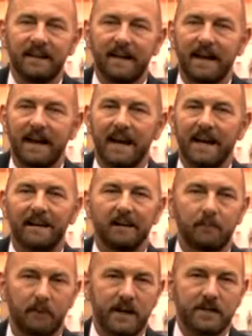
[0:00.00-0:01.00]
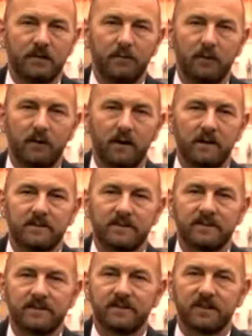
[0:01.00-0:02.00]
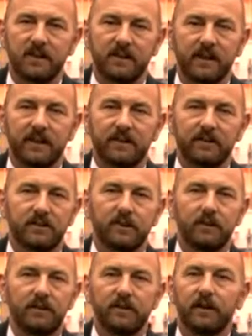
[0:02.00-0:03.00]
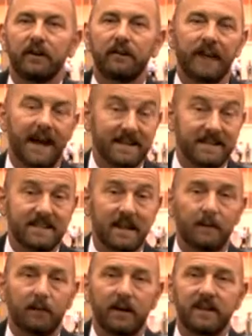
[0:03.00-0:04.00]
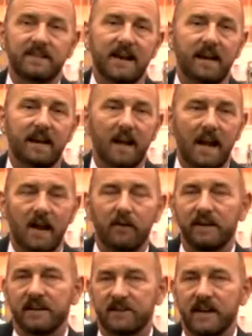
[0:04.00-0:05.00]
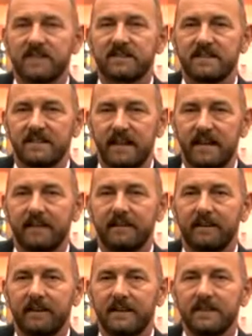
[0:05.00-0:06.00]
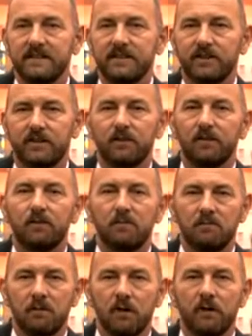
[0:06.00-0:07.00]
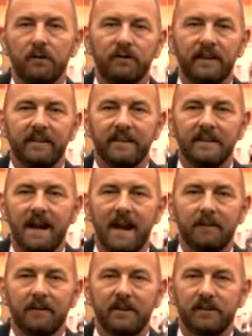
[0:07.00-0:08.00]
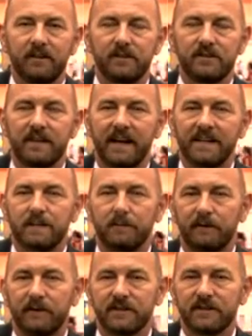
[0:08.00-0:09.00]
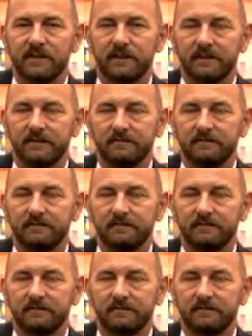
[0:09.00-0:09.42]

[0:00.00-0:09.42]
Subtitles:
and embrasure forms, so that your tooth, as a temporary, is not going to allow the adjacent teeth to move in the time that you're using it as a provisional.